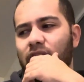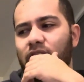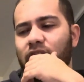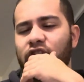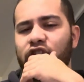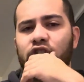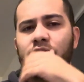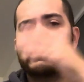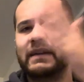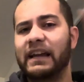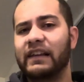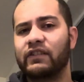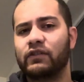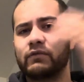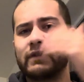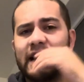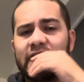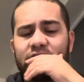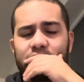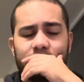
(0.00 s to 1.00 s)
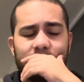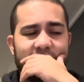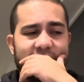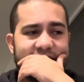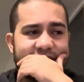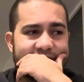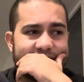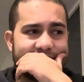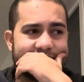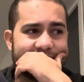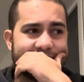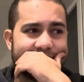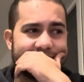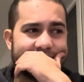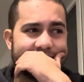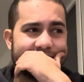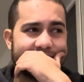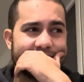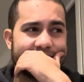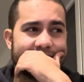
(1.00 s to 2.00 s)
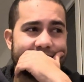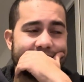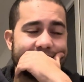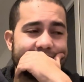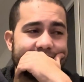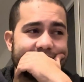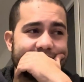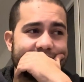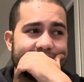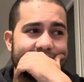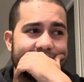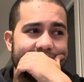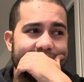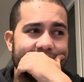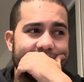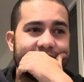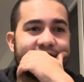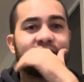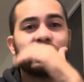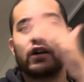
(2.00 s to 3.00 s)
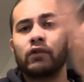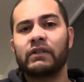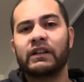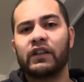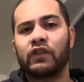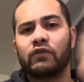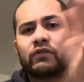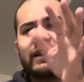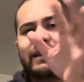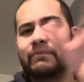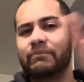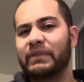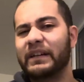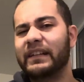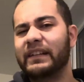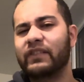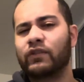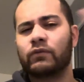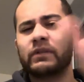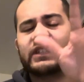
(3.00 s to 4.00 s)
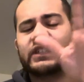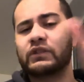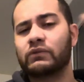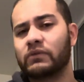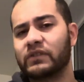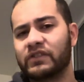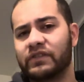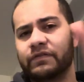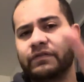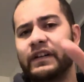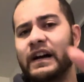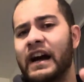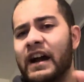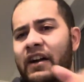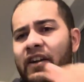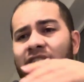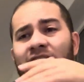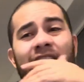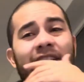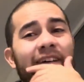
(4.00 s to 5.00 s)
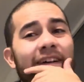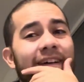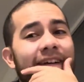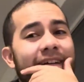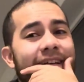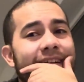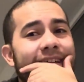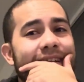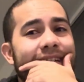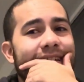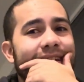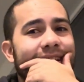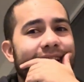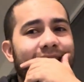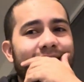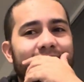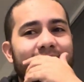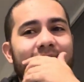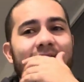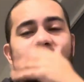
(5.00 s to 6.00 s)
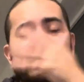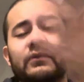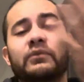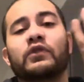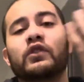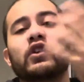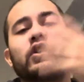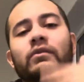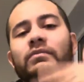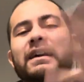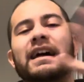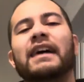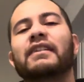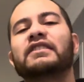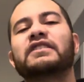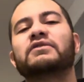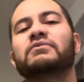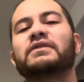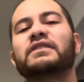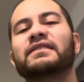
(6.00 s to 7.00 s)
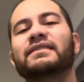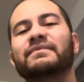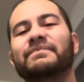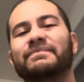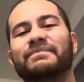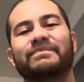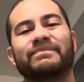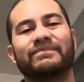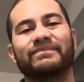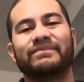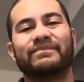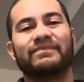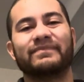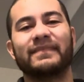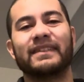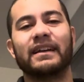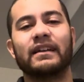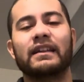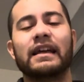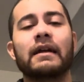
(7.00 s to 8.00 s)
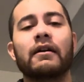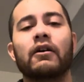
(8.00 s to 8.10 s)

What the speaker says: Jermaine's Graduation. The song with the 3 beat switches was fire. Like it had some songs, but I just wasn't like,